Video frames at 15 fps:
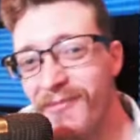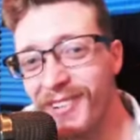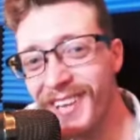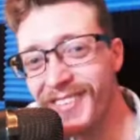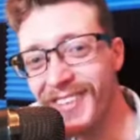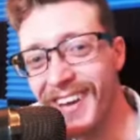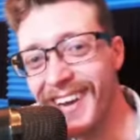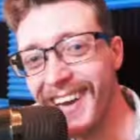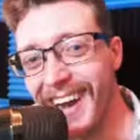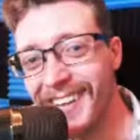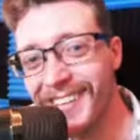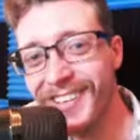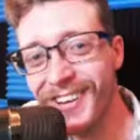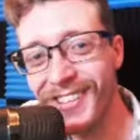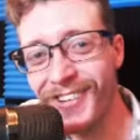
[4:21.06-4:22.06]
believe that guy
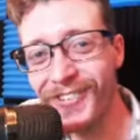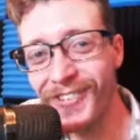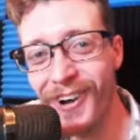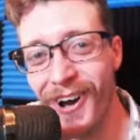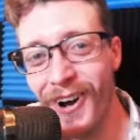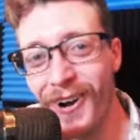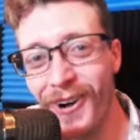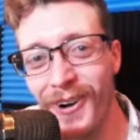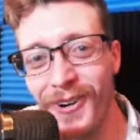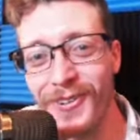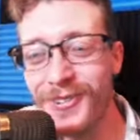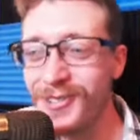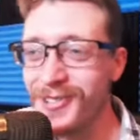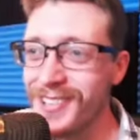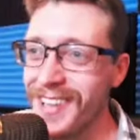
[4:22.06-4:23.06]
took the
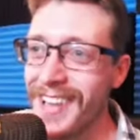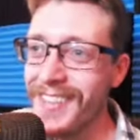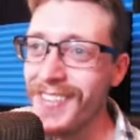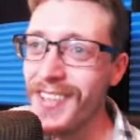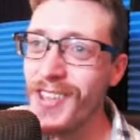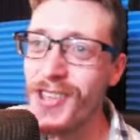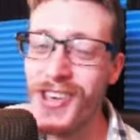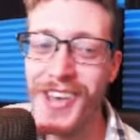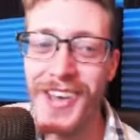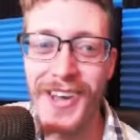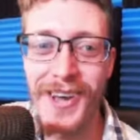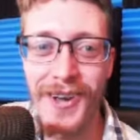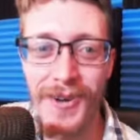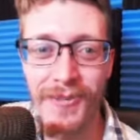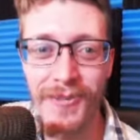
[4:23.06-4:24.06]
rose in the
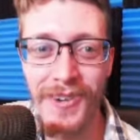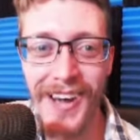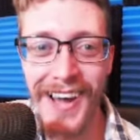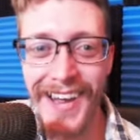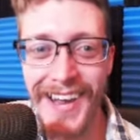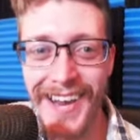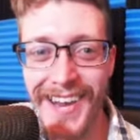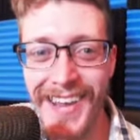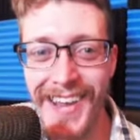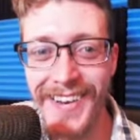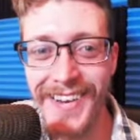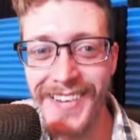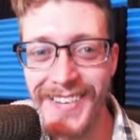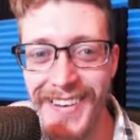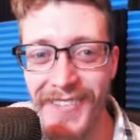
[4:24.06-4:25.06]
gym. He
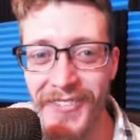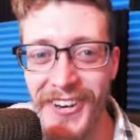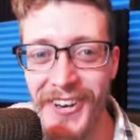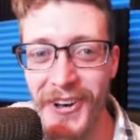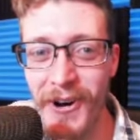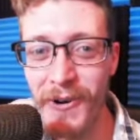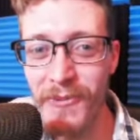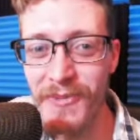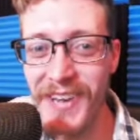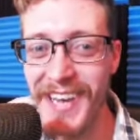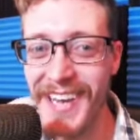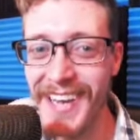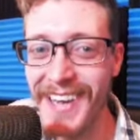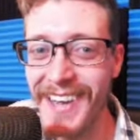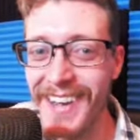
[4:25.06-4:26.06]
doesn't even know
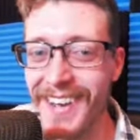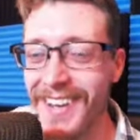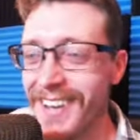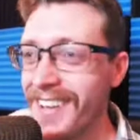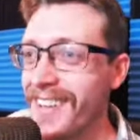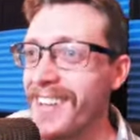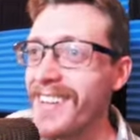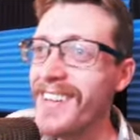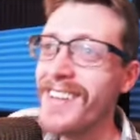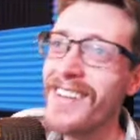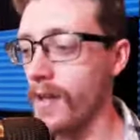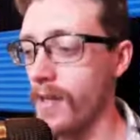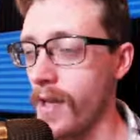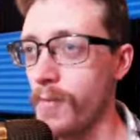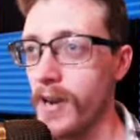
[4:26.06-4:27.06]
me.
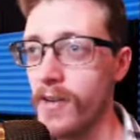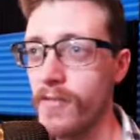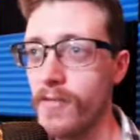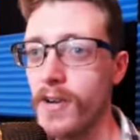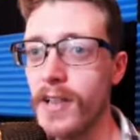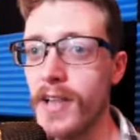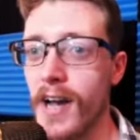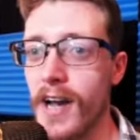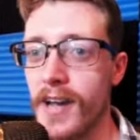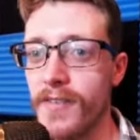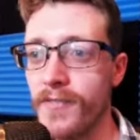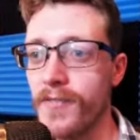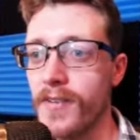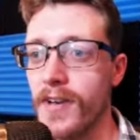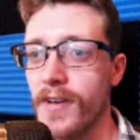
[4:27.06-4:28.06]
I mean, in real
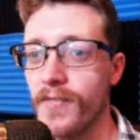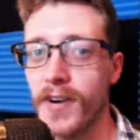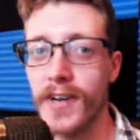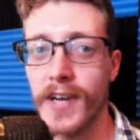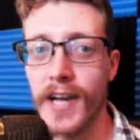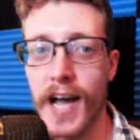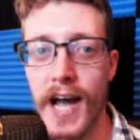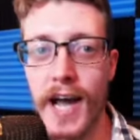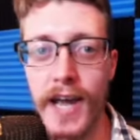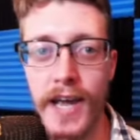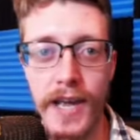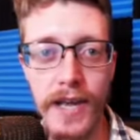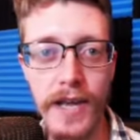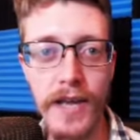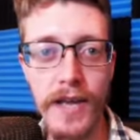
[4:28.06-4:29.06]
life, if a
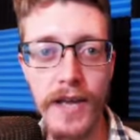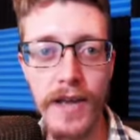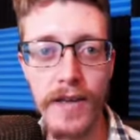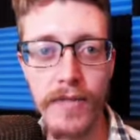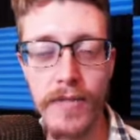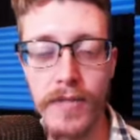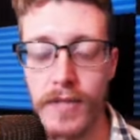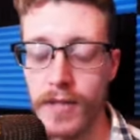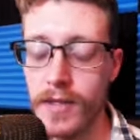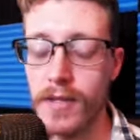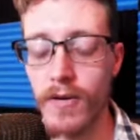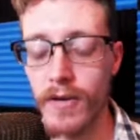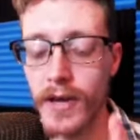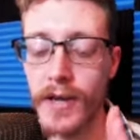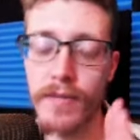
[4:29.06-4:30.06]
guy...
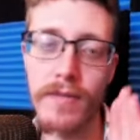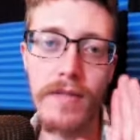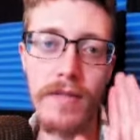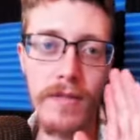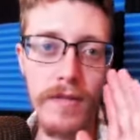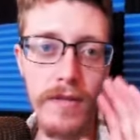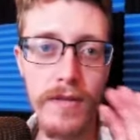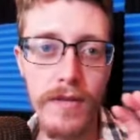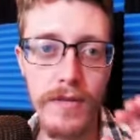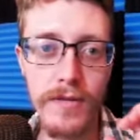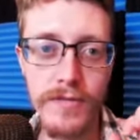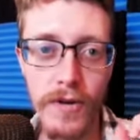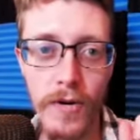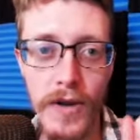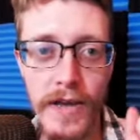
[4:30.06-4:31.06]
Okay.
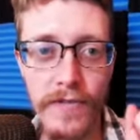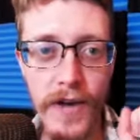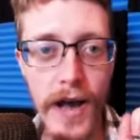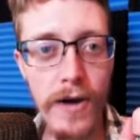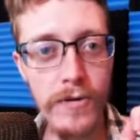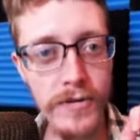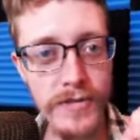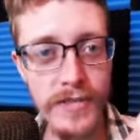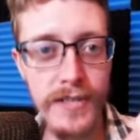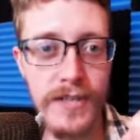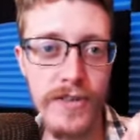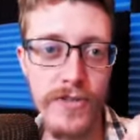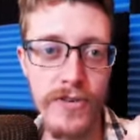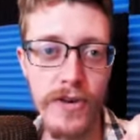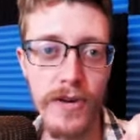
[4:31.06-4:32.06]
So if I was in the
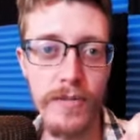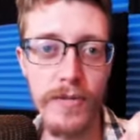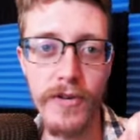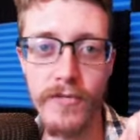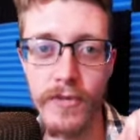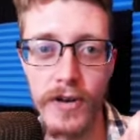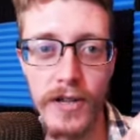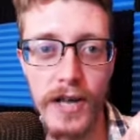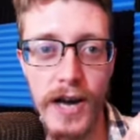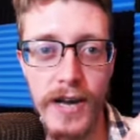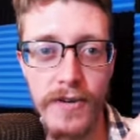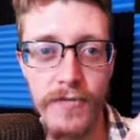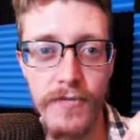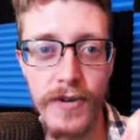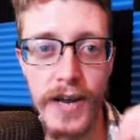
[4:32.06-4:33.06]
gym in real
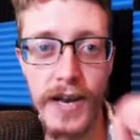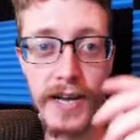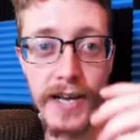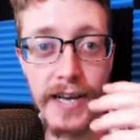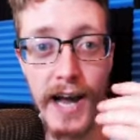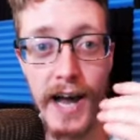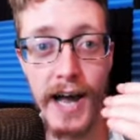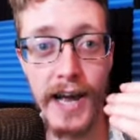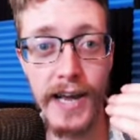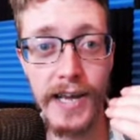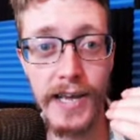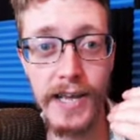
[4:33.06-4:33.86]
life and a guy